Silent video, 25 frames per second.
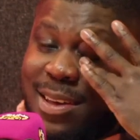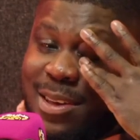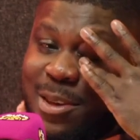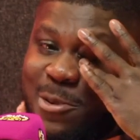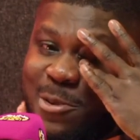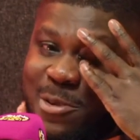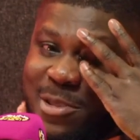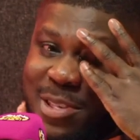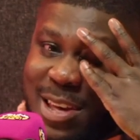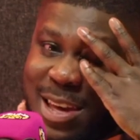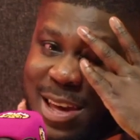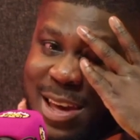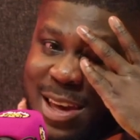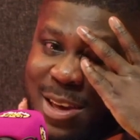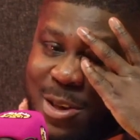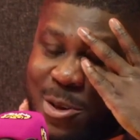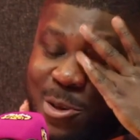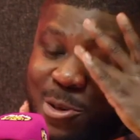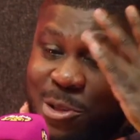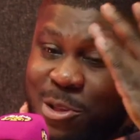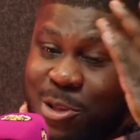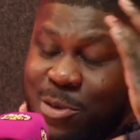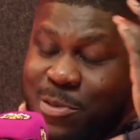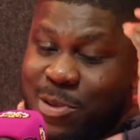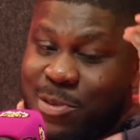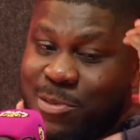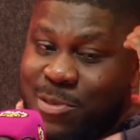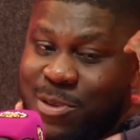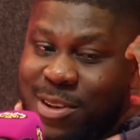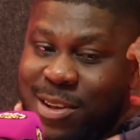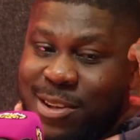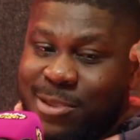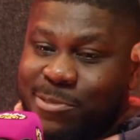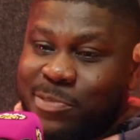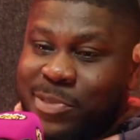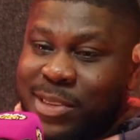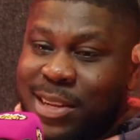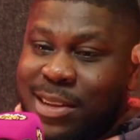Who's here? Who's doing
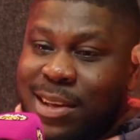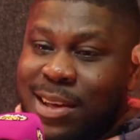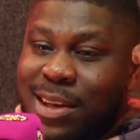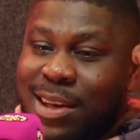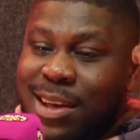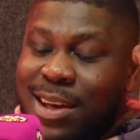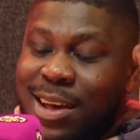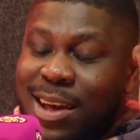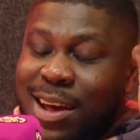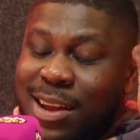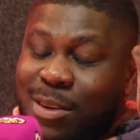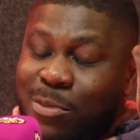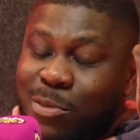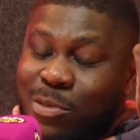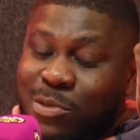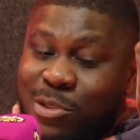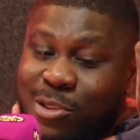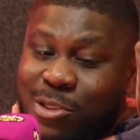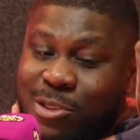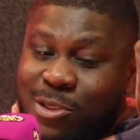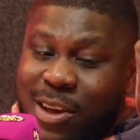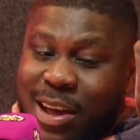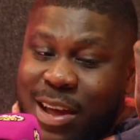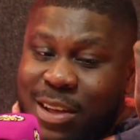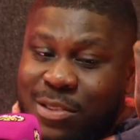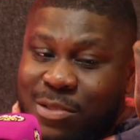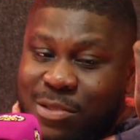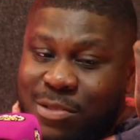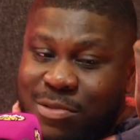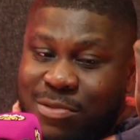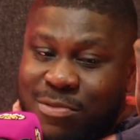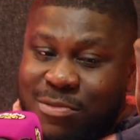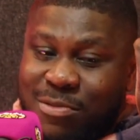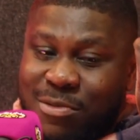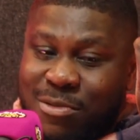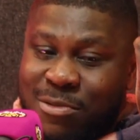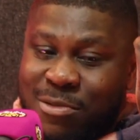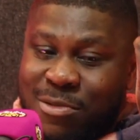what? And then we just started just
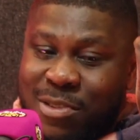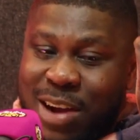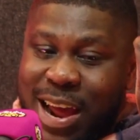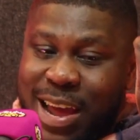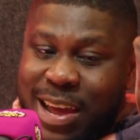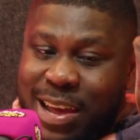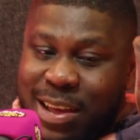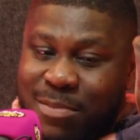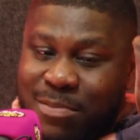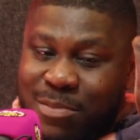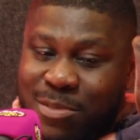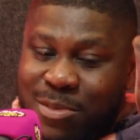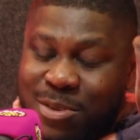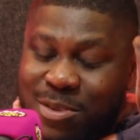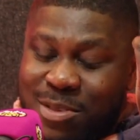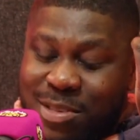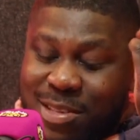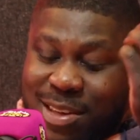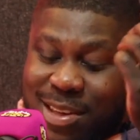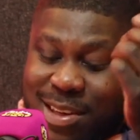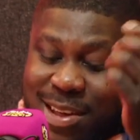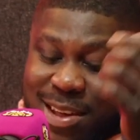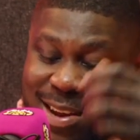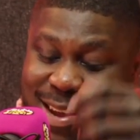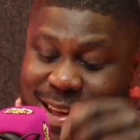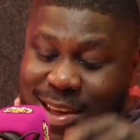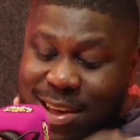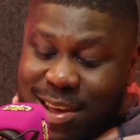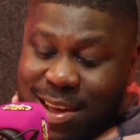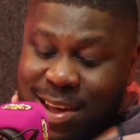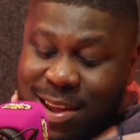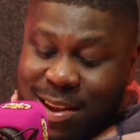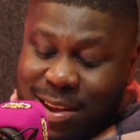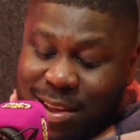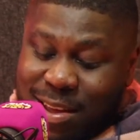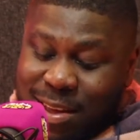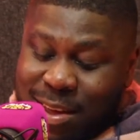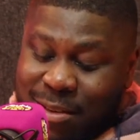writing music, innit?
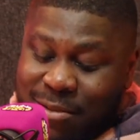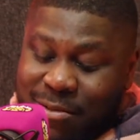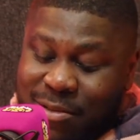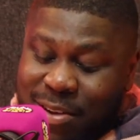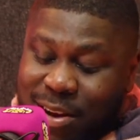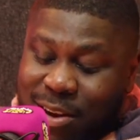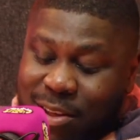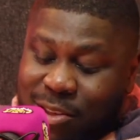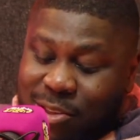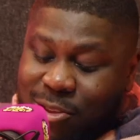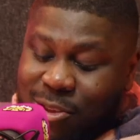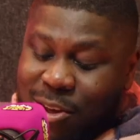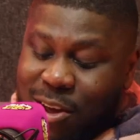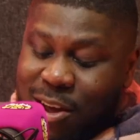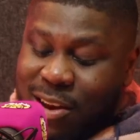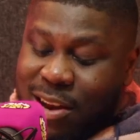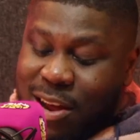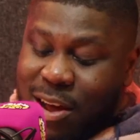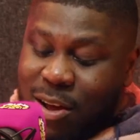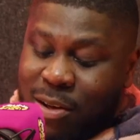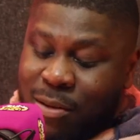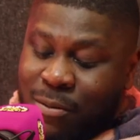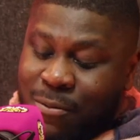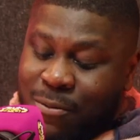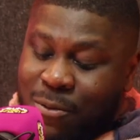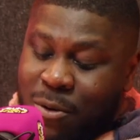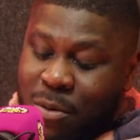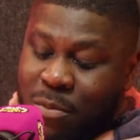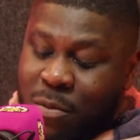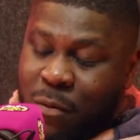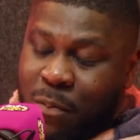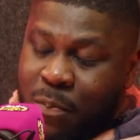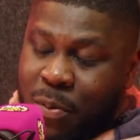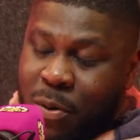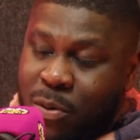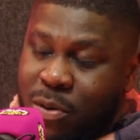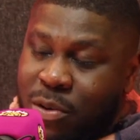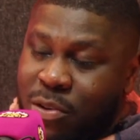And it really started out in form
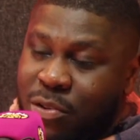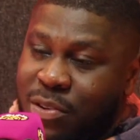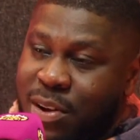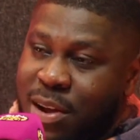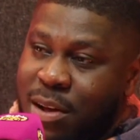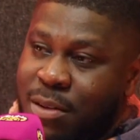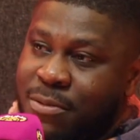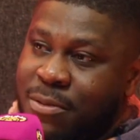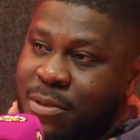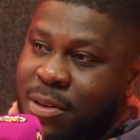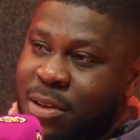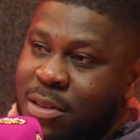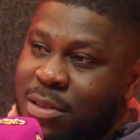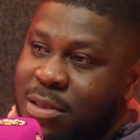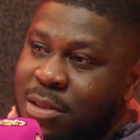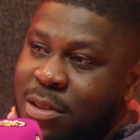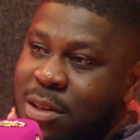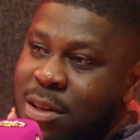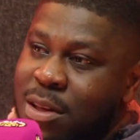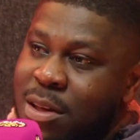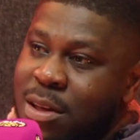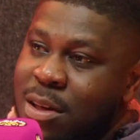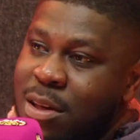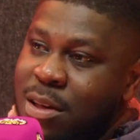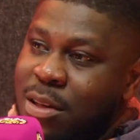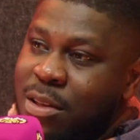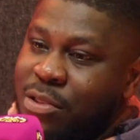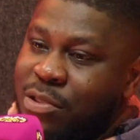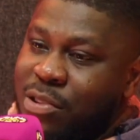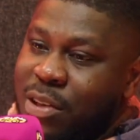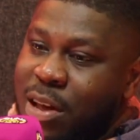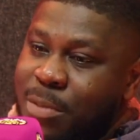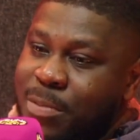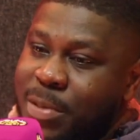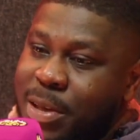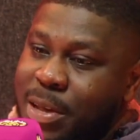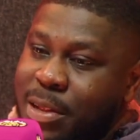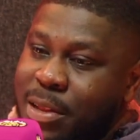of poetry at first. Do you
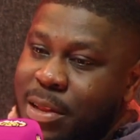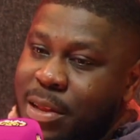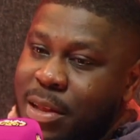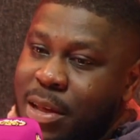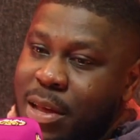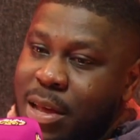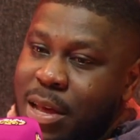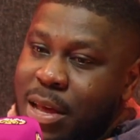know what I mean?